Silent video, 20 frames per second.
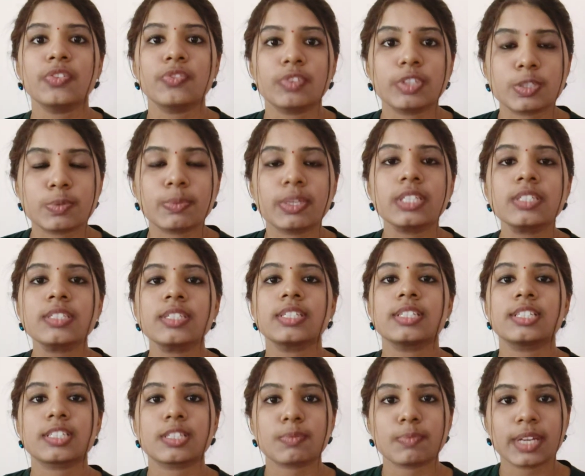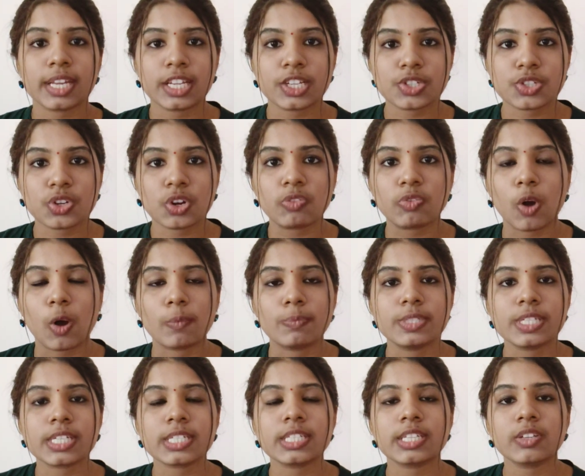which means determination of
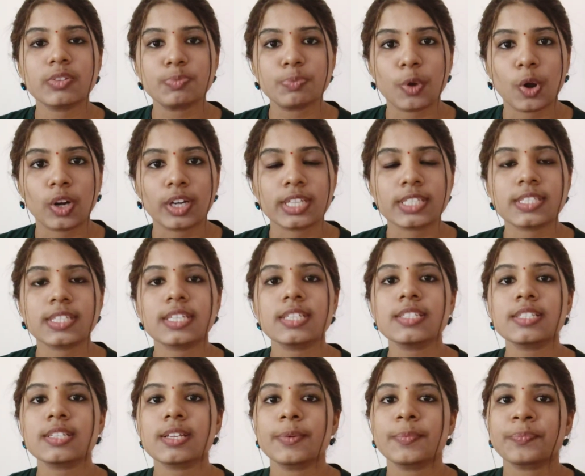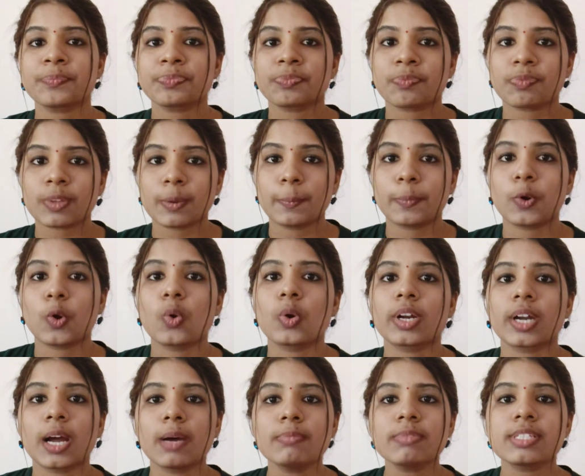objective, policies,
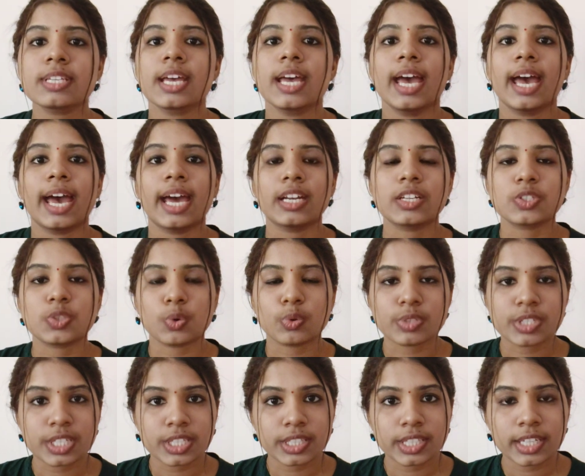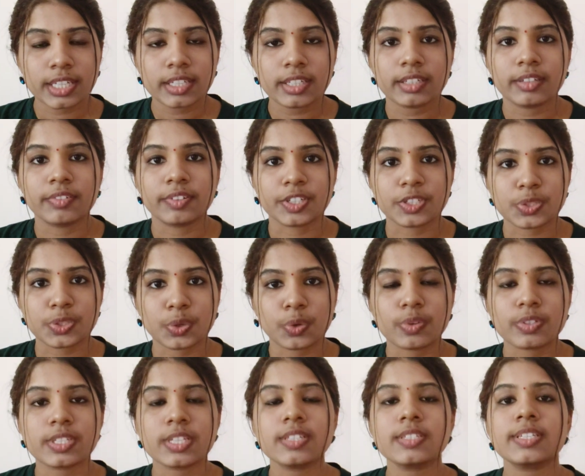programs, and sourcing the
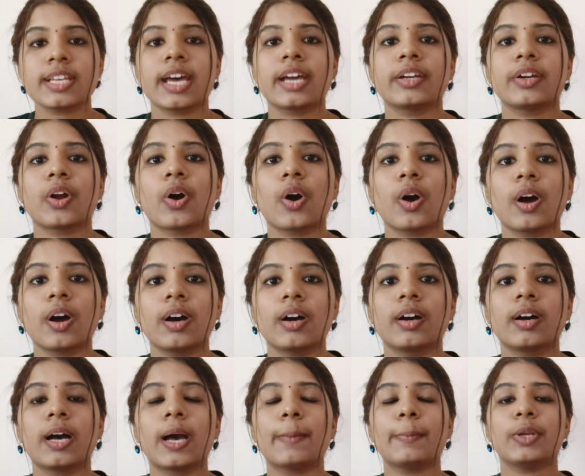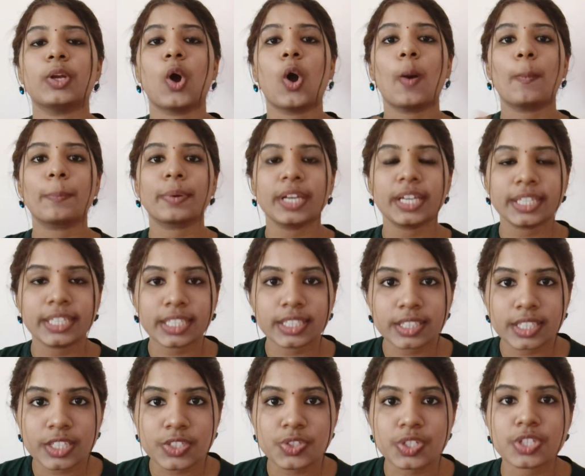resources and
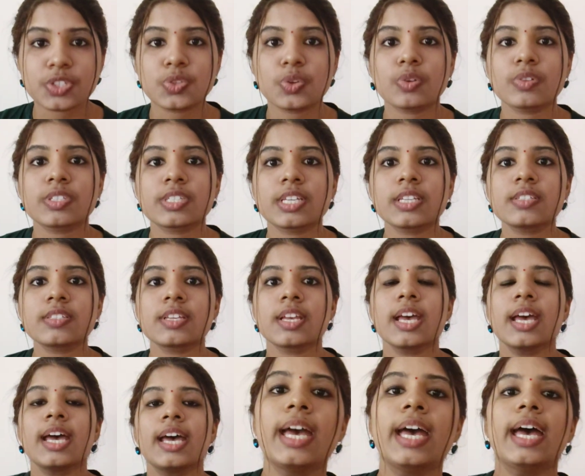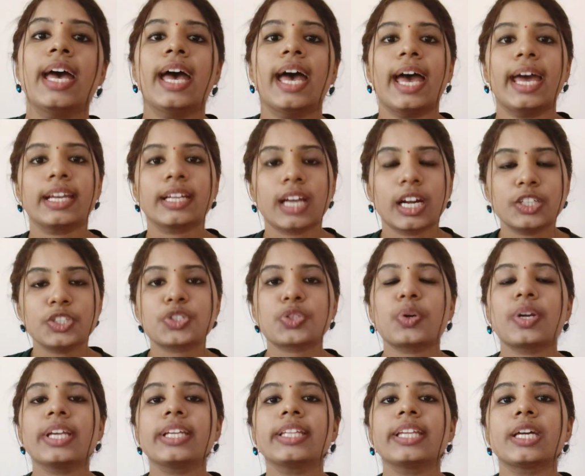operating these resources and
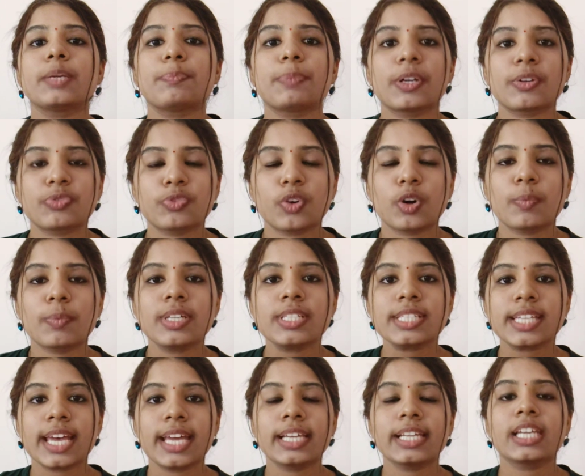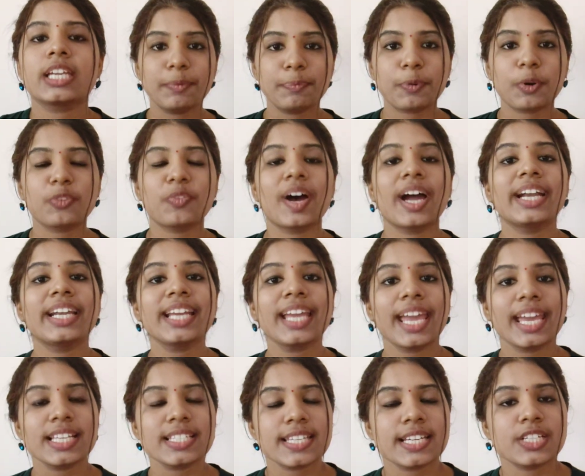controlling their performance and
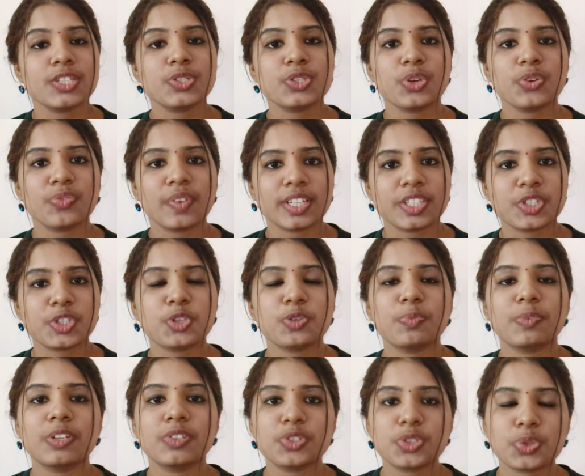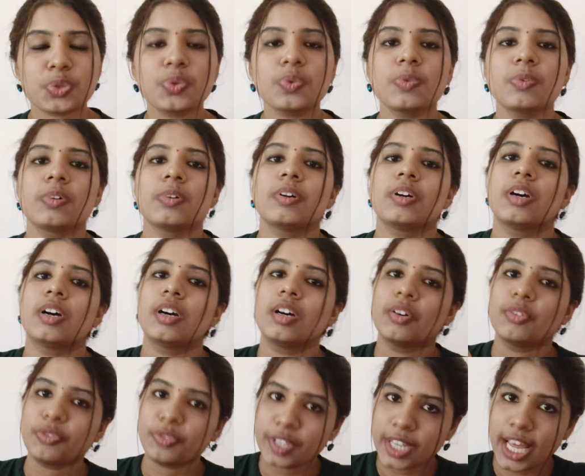providing a sense of achievement through
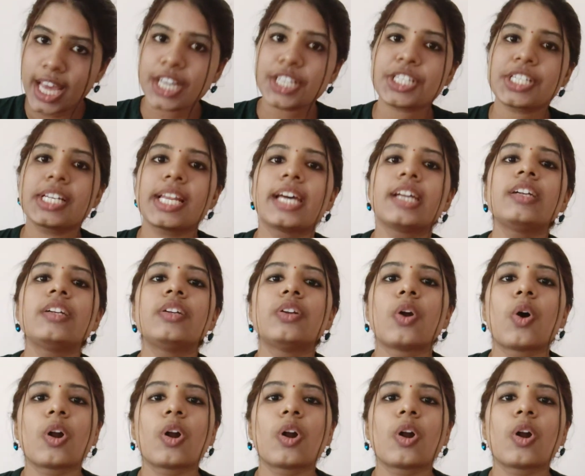financial and